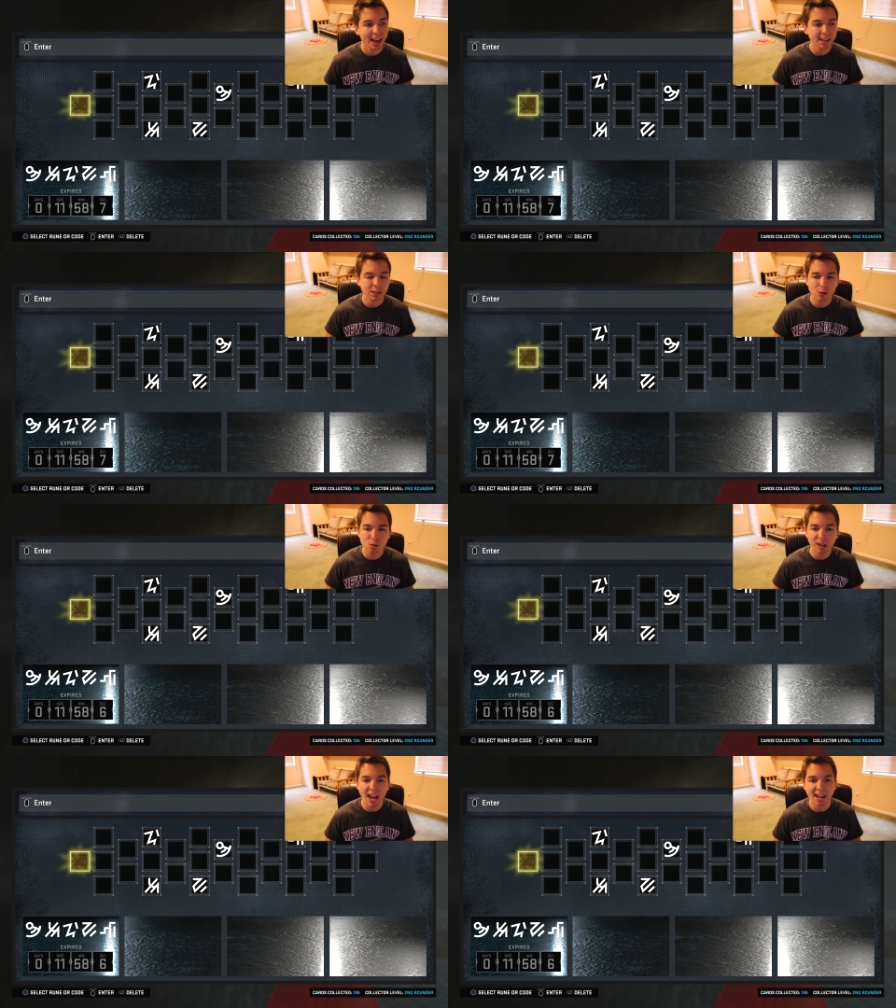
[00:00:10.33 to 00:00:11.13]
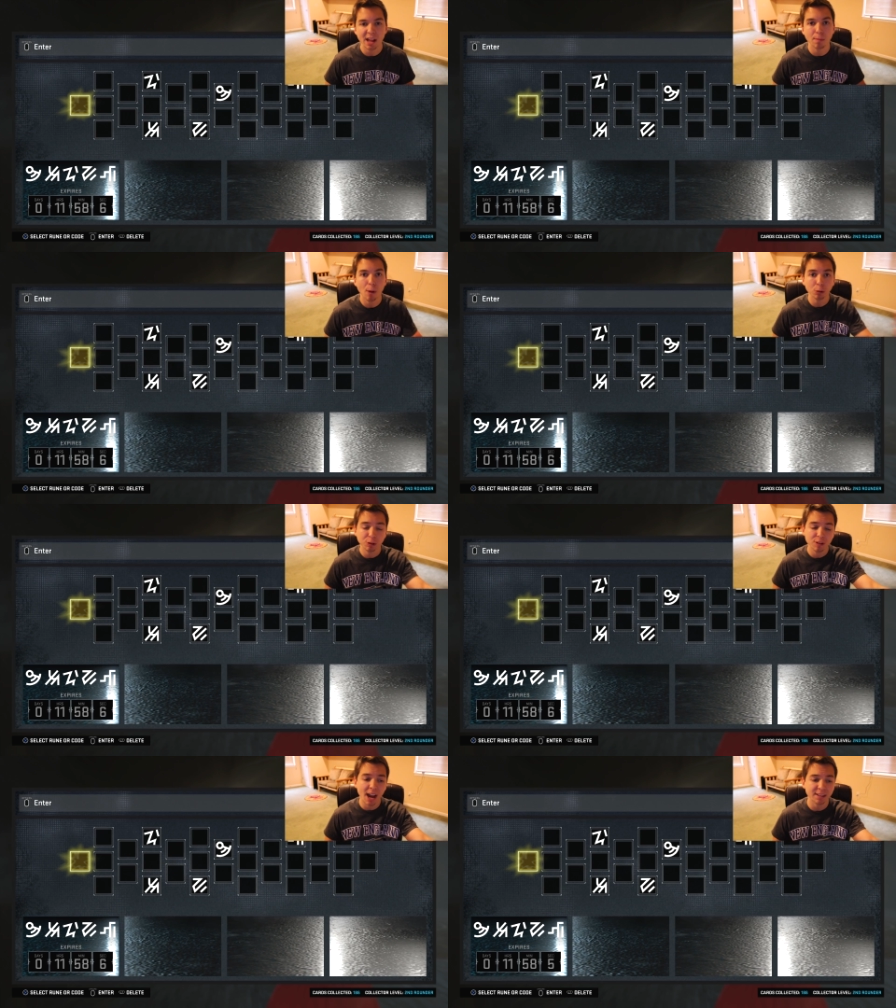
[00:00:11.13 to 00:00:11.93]
in 2K. Now, most
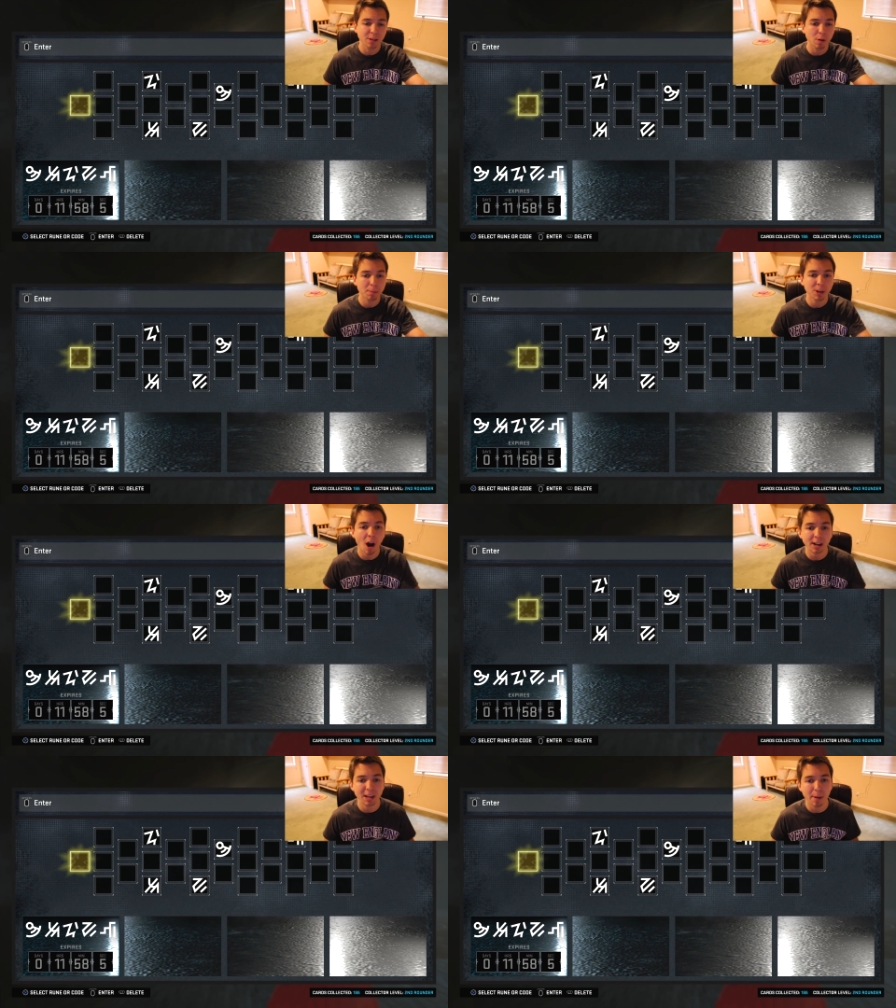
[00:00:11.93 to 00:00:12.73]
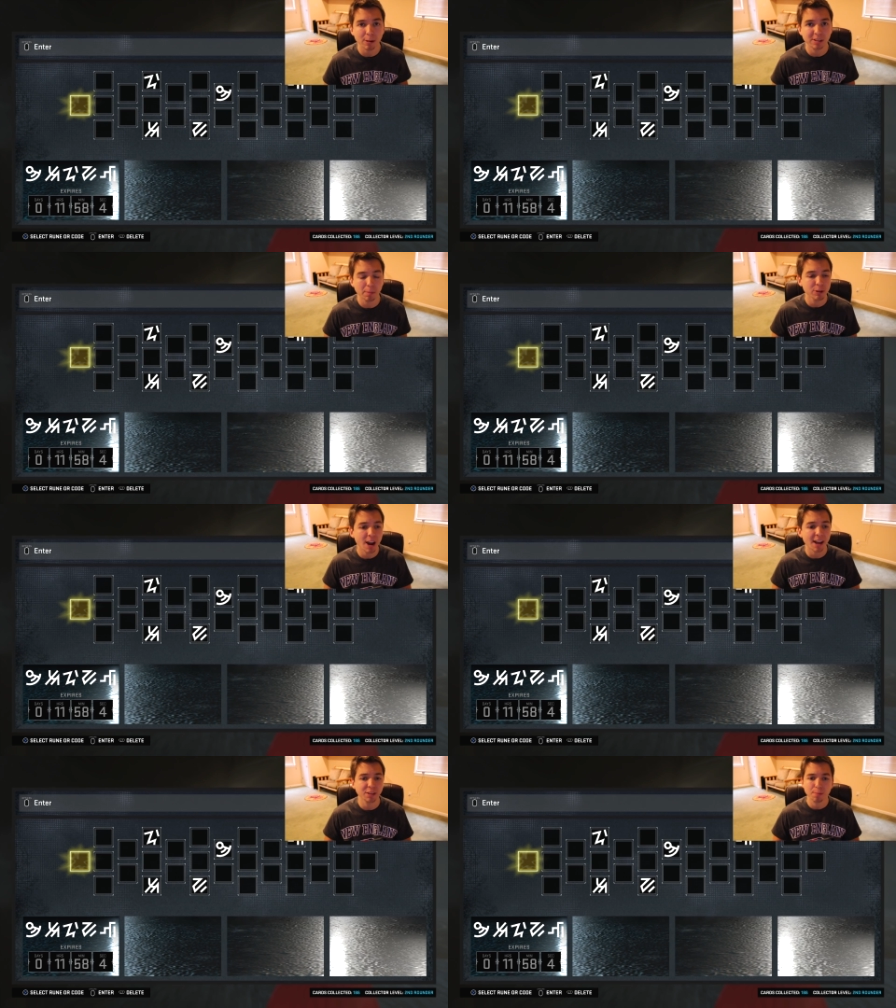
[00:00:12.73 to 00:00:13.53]
of you guys know what I'm talking about. Some of you
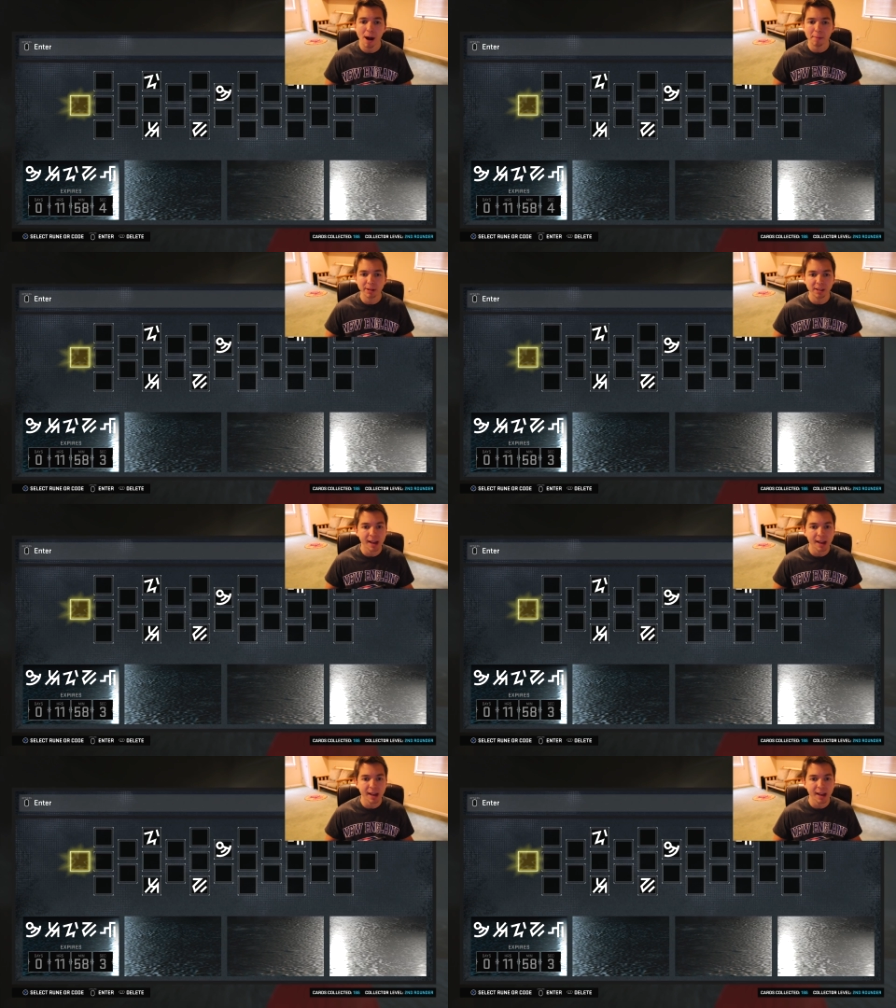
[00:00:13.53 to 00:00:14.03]
guys are probably